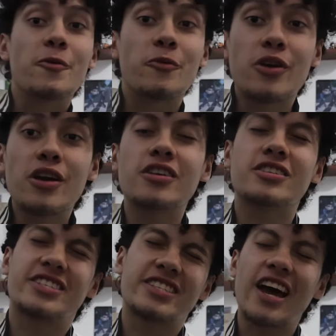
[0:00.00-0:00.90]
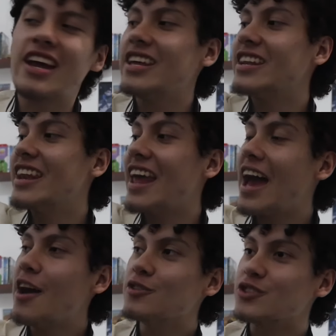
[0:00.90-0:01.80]
we're starting
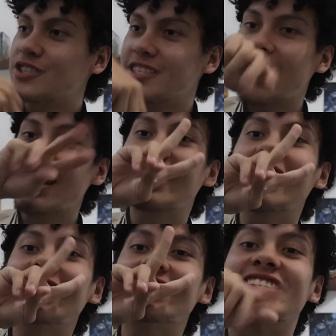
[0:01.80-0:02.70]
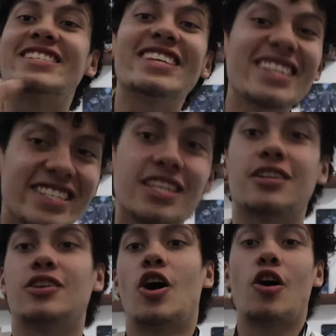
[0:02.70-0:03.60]
now second season